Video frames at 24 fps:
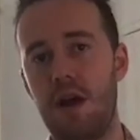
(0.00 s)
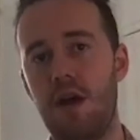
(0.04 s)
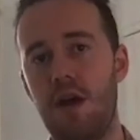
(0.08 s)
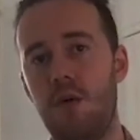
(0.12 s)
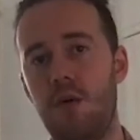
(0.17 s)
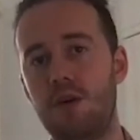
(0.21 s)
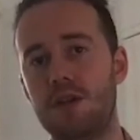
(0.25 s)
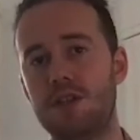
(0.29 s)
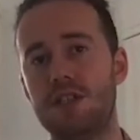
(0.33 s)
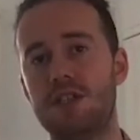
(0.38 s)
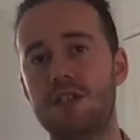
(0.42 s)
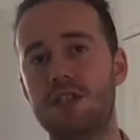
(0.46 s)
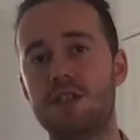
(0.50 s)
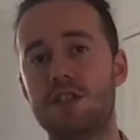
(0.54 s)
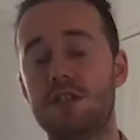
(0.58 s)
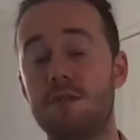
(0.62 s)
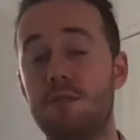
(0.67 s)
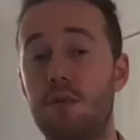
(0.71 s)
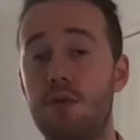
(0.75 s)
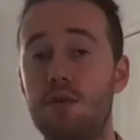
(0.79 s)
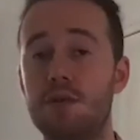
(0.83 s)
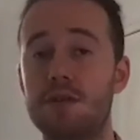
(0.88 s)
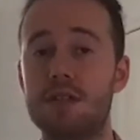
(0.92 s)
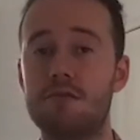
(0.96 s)
which is
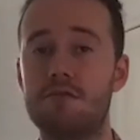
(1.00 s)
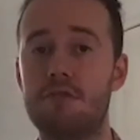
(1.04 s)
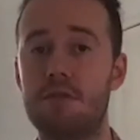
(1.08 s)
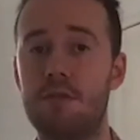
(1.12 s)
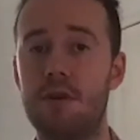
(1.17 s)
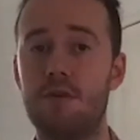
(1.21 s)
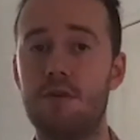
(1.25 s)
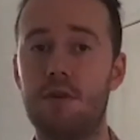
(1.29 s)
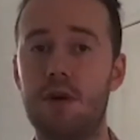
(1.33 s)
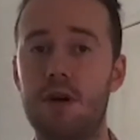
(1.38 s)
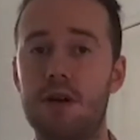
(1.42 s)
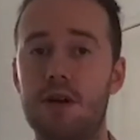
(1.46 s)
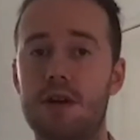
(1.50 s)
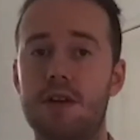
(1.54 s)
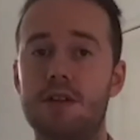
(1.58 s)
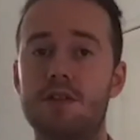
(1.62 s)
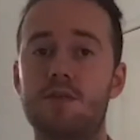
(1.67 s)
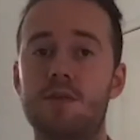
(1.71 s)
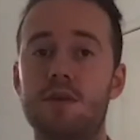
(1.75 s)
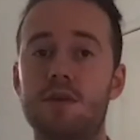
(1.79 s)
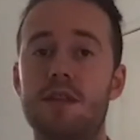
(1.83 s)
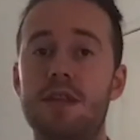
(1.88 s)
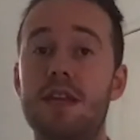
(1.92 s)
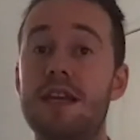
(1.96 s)
supporting remote workers
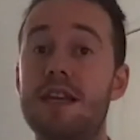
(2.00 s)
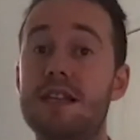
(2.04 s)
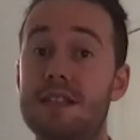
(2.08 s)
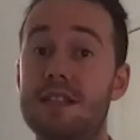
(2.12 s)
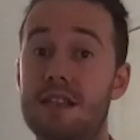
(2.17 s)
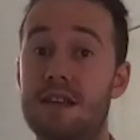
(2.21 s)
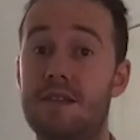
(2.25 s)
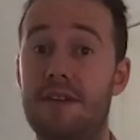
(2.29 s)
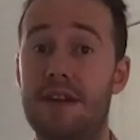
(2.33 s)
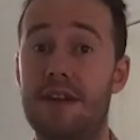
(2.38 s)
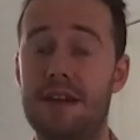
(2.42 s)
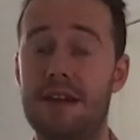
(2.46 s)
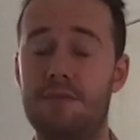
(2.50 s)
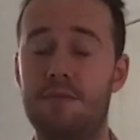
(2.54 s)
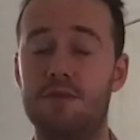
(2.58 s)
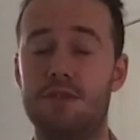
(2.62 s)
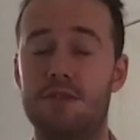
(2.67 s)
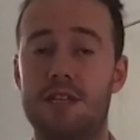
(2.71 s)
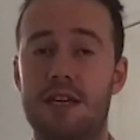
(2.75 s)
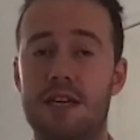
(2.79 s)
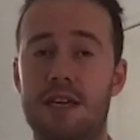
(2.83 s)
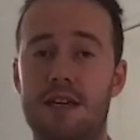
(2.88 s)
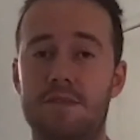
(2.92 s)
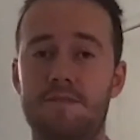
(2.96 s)
with easily available
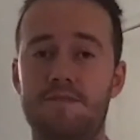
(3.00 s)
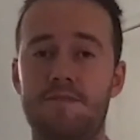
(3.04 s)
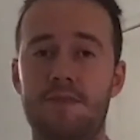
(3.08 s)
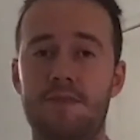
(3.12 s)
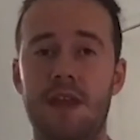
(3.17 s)
tech.